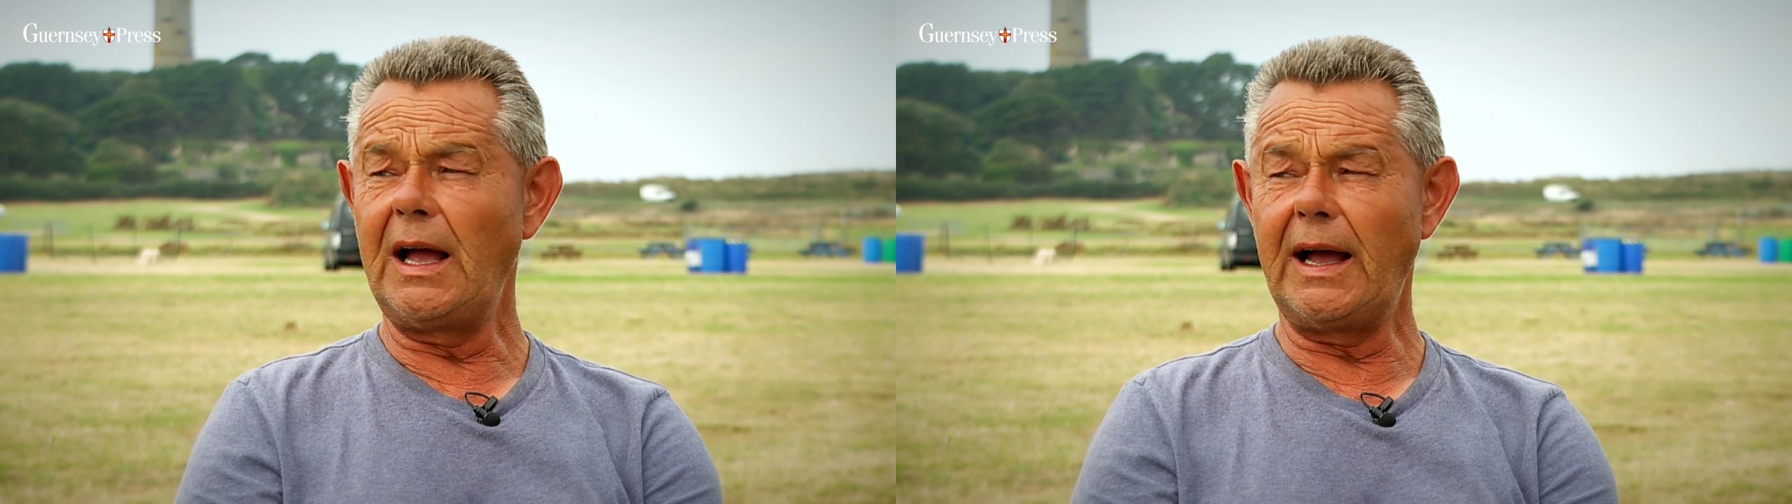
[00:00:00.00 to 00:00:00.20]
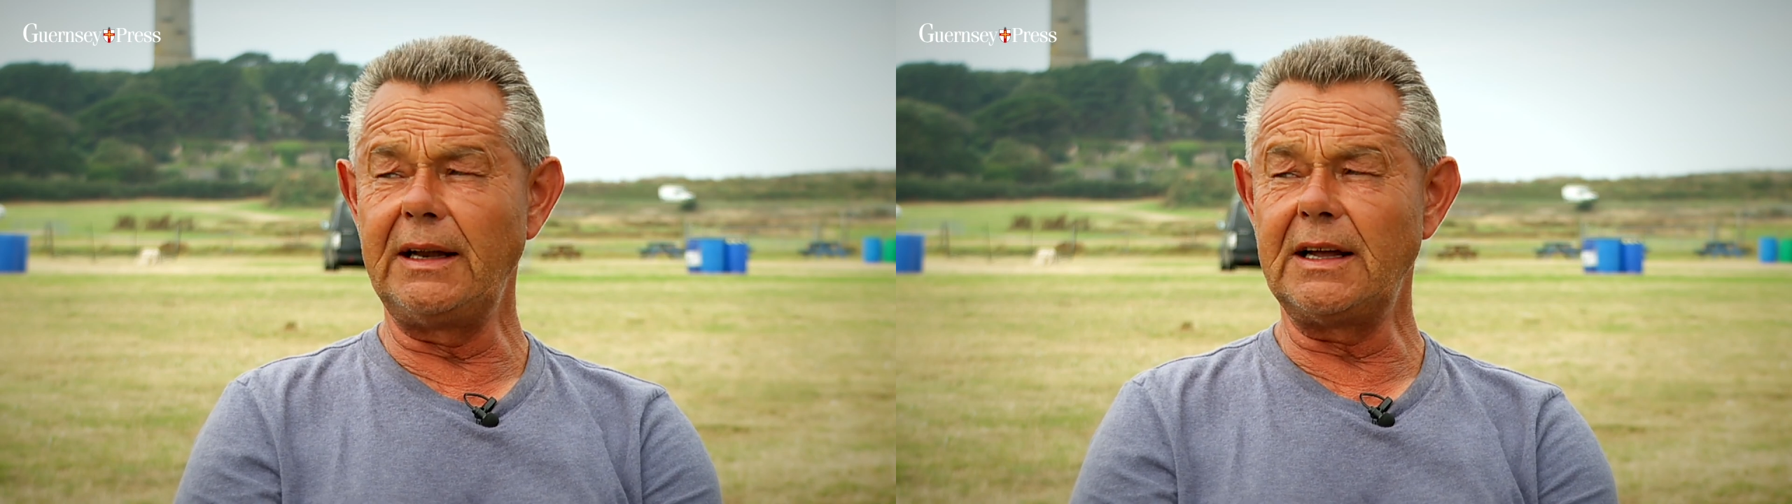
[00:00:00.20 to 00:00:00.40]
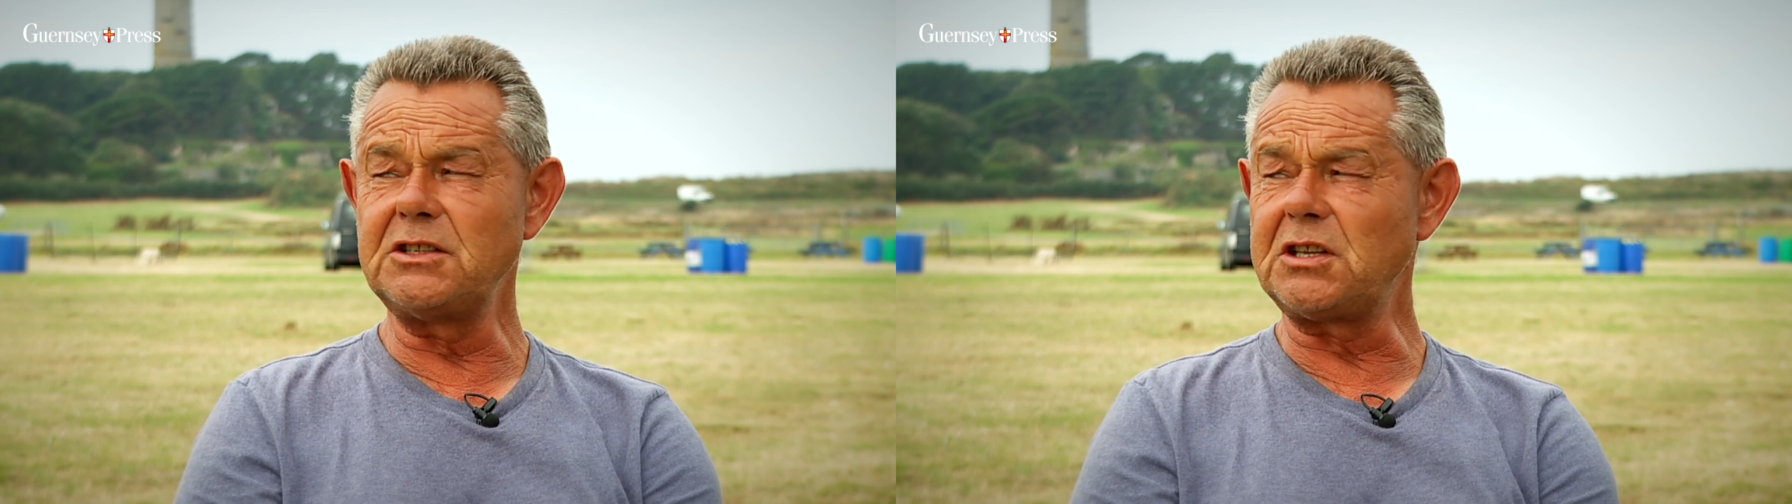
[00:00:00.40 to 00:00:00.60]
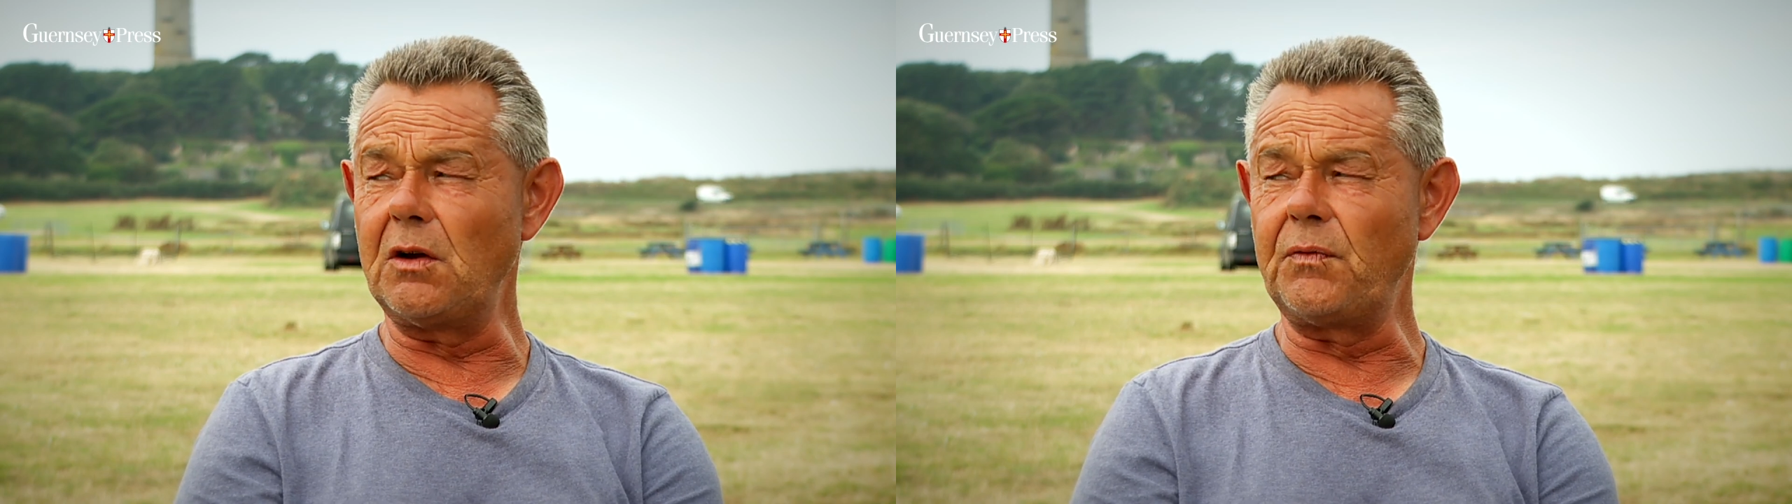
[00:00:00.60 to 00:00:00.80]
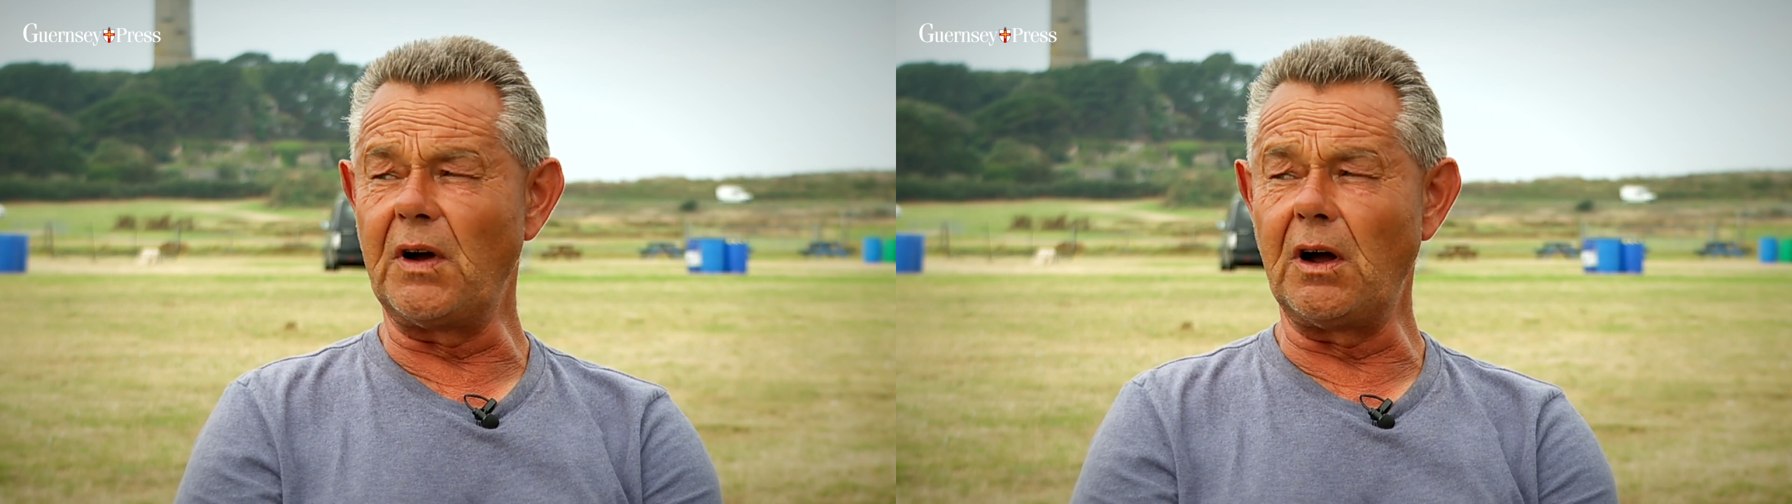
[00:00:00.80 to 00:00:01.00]
and
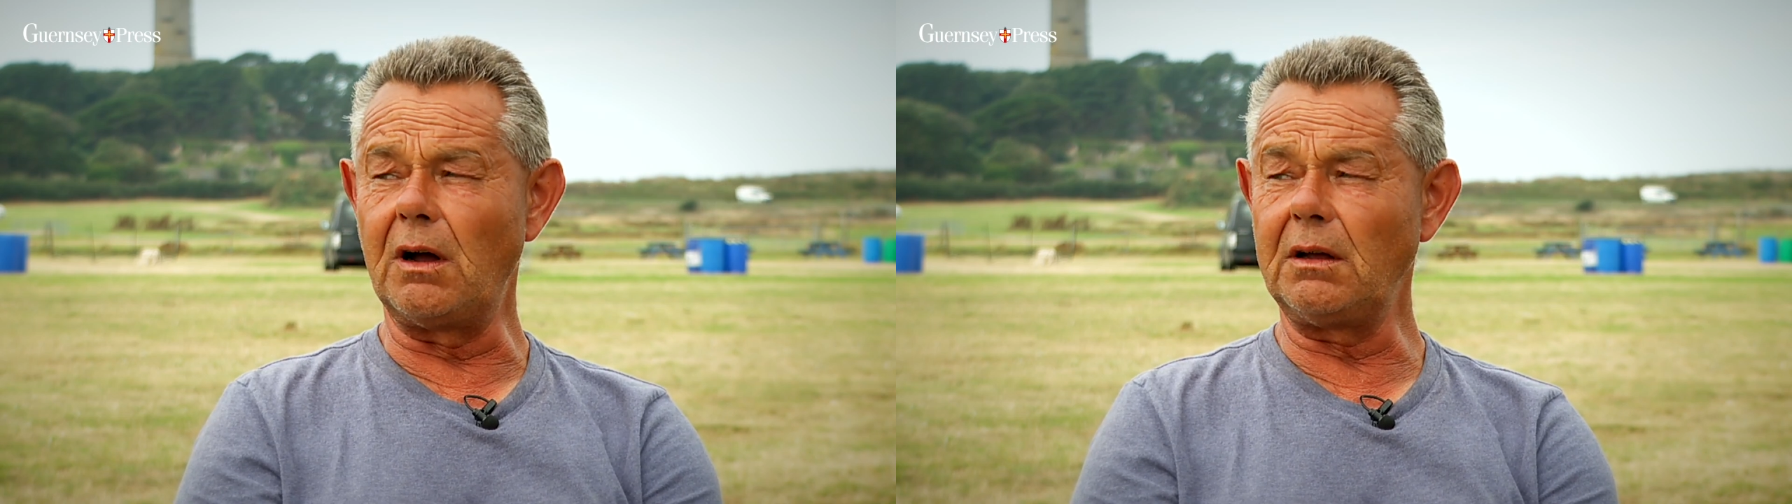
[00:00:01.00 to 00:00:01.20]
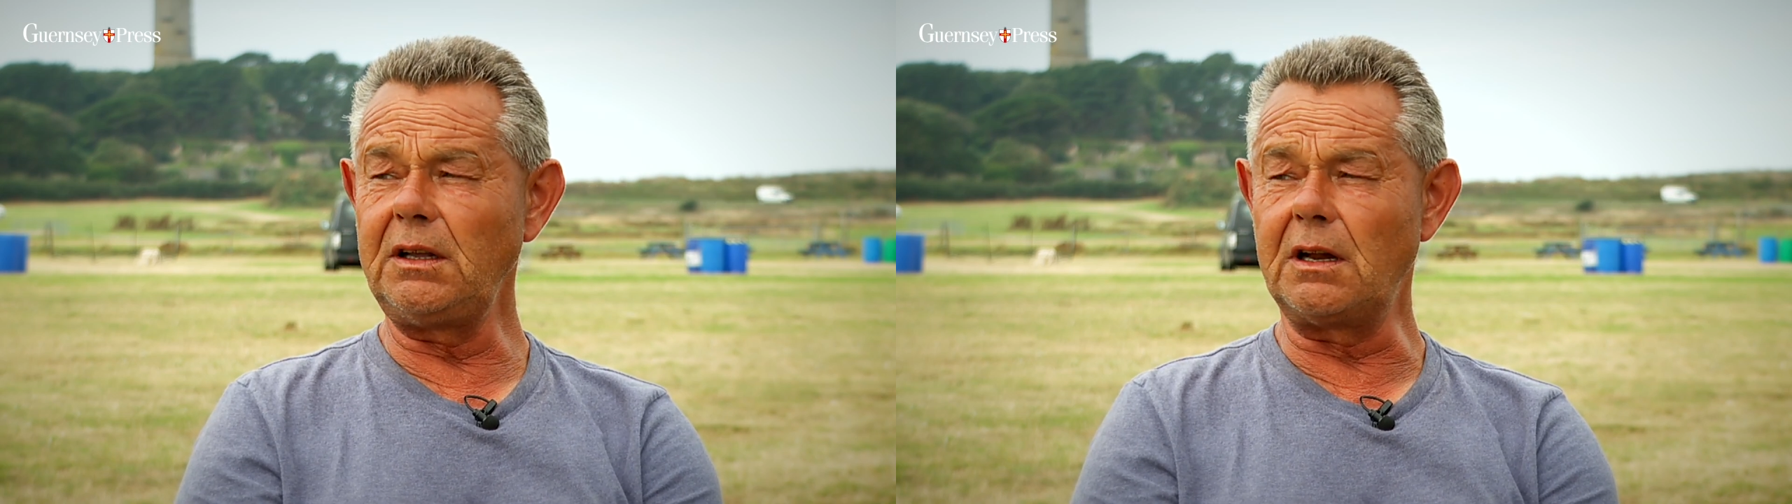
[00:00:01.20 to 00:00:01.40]
so far,